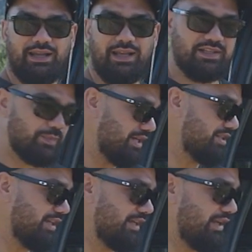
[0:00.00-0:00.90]

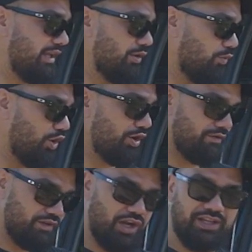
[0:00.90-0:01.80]
Especially in the world
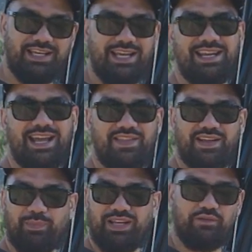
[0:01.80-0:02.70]
of, you know, getting out
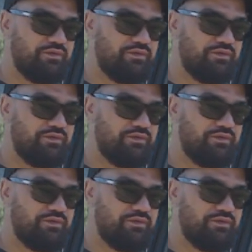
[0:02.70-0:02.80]
there, being